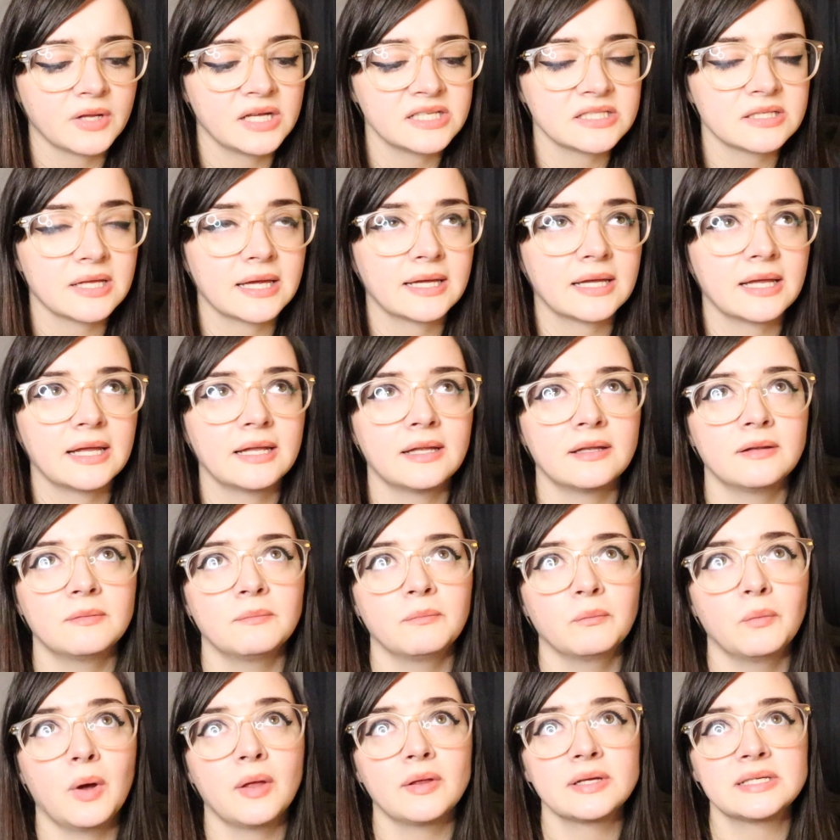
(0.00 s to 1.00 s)
It's like
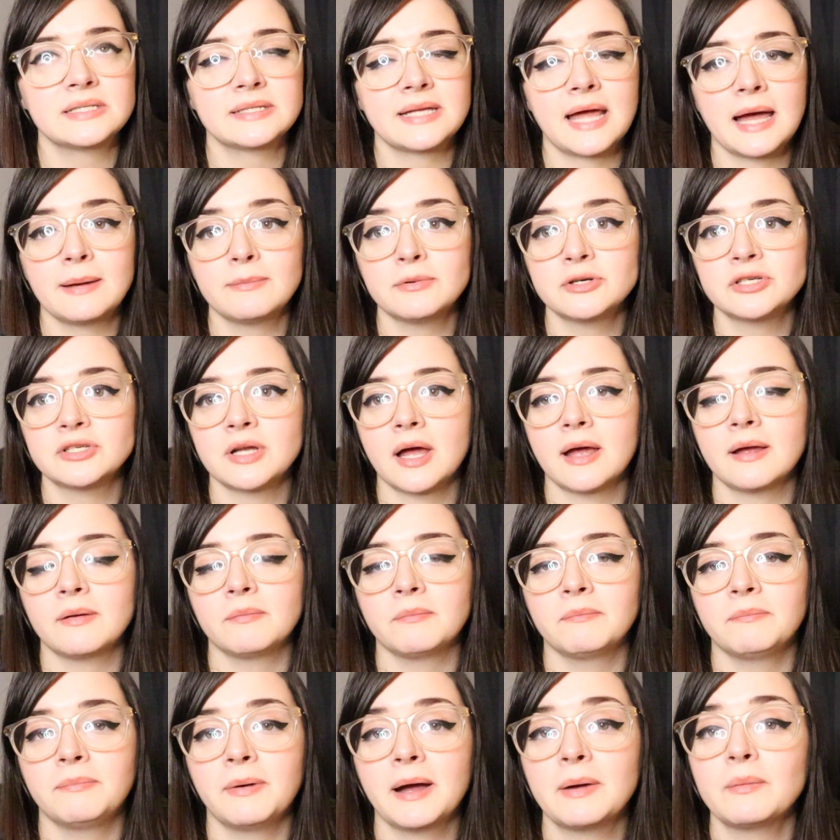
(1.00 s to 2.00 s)
well established.
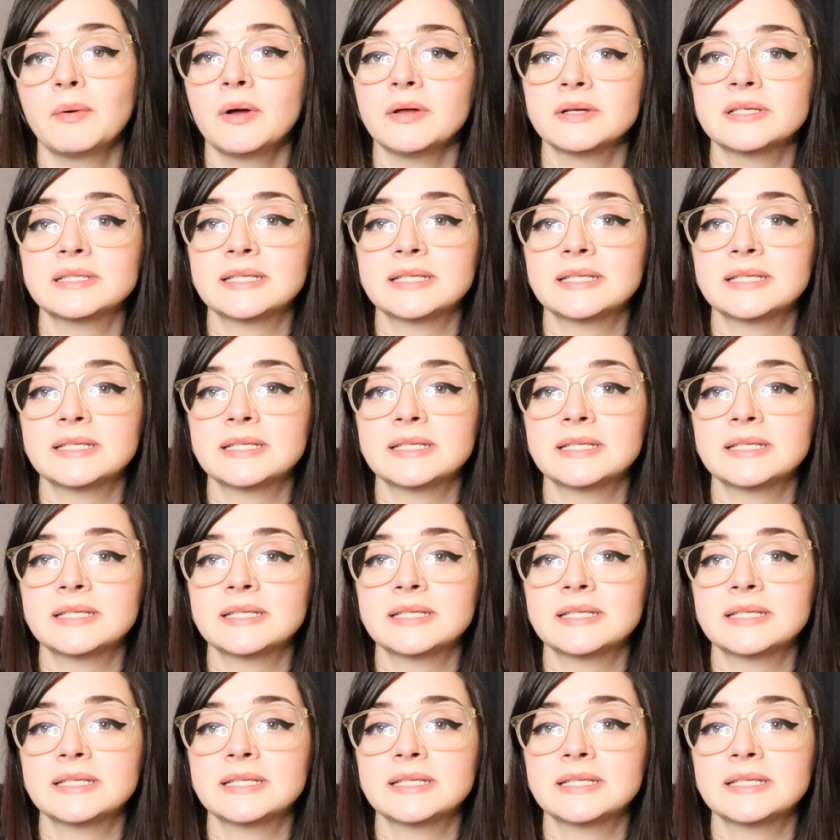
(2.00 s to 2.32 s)
By well